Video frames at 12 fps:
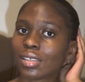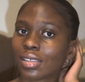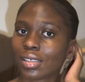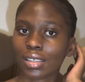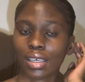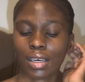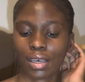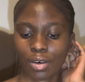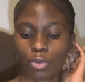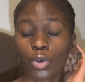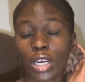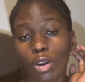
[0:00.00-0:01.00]
Yeah.
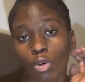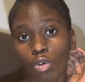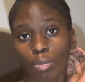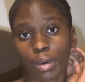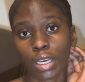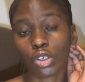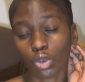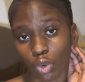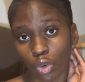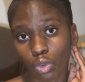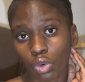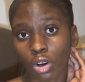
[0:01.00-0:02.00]
Would I go back?
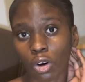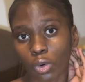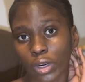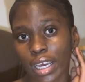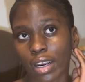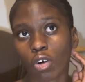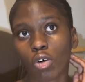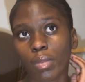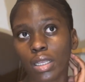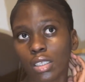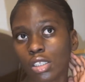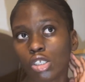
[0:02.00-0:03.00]
No. Would I
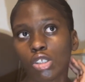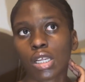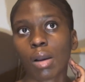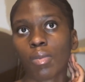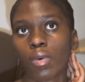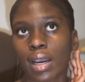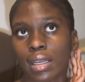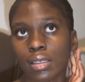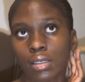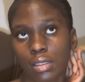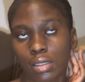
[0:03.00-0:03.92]
recommend it to someone?